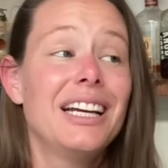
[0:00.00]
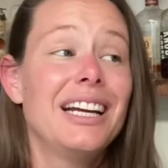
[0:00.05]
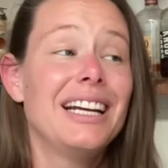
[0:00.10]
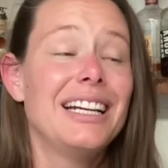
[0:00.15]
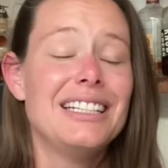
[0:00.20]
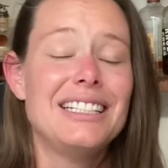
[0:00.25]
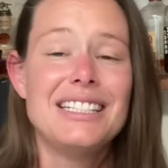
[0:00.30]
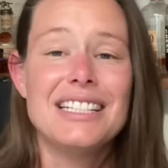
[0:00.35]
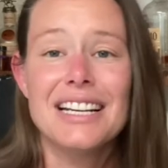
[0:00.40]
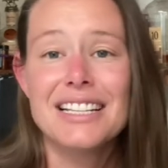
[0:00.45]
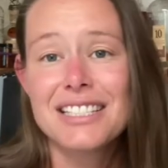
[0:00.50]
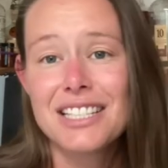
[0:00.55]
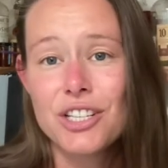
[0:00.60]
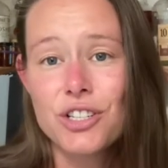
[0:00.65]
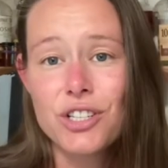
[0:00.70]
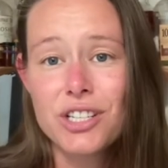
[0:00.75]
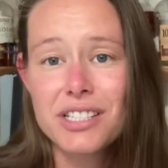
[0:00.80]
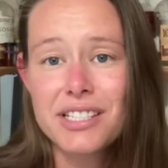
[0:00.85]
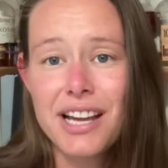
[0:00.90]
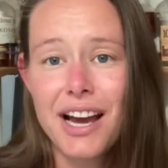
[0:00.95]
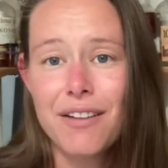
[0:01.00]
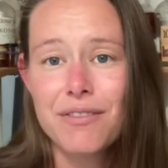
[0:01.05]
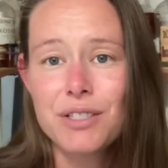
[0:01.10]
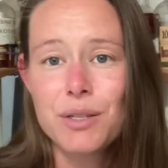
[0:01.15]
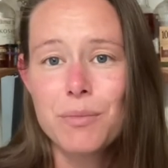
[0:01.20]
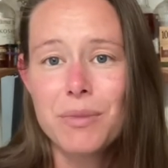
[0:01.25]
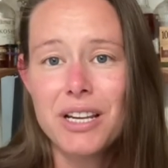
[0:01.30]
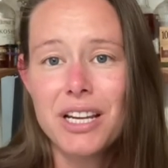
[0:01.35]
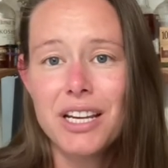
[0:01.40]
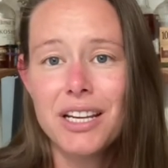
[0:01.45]
It doesn't just have to
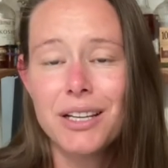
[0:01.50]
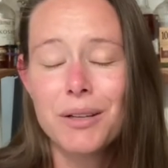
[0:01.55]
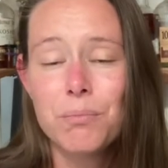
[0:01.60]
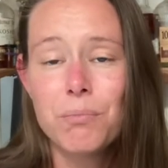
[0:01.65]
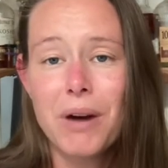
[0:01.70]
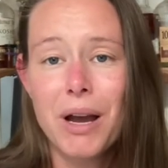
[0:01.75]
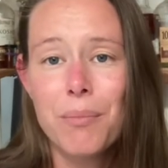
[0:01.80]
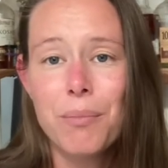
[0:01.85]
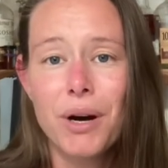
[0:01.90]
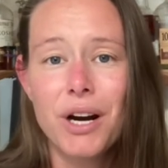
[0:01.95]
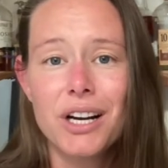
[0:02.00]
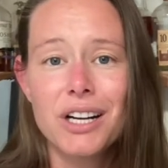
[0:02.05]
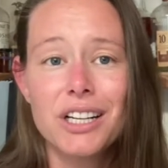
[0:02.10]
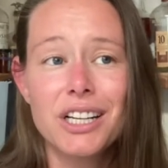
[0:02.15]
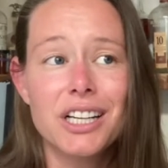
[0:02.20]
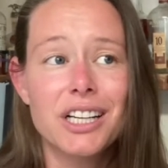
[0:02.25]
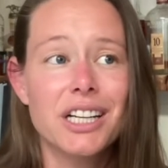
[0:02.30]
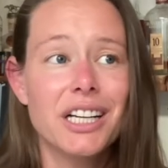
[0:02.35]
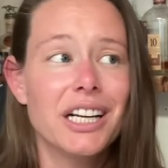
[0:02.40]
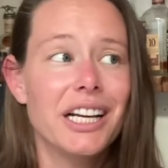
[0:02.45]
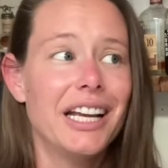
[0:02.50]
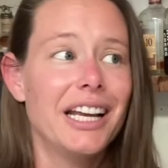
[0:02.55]
be my partner.